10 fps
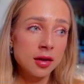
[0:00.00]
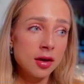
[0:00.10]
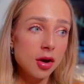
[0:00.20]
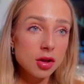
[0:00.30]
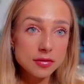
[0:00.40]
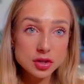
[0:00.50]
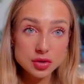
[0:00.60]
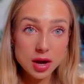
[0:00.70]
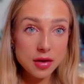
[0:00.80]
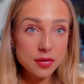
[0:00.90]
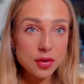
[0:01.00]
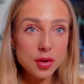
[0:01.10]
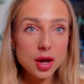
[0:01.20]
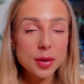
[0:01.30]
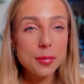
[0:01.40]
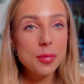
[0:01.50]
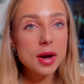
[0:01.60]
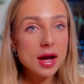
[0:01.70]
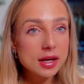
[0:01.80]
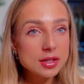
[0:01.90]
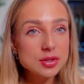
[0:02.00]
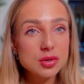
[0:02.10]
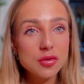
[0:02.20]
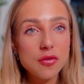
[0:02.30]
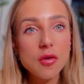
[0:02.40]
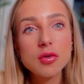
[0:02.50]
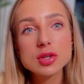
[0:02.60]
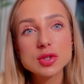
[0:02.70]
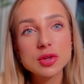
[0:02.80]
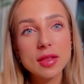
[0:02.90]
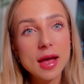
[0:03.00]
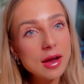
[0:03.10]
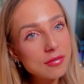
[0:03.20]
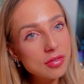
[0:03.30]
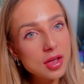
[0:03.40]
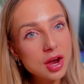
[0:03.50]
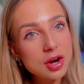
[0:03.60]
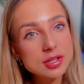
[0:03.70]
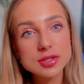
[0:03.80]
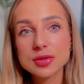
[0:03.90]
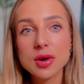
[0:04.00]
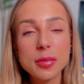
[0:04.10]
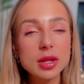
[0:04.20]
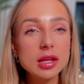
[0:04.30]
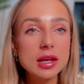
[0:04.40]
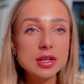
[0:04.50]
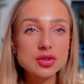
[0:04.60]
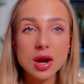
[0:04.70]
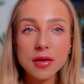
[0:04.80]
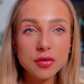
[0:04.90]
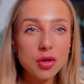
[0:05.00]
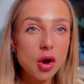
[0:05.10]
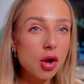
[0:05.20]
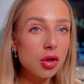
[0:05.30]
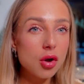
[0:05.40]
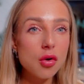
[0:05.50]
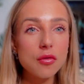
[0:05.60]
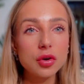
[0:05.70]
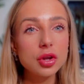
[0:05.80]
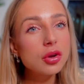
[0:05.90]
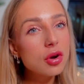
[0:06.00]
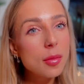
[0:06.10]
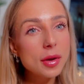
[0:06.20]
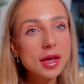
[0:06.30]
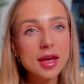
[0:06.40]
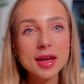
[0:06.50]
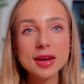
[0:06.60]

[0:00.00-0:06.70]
all of the travel, but I do look forward to the life there, to ability to travel all over Europe again,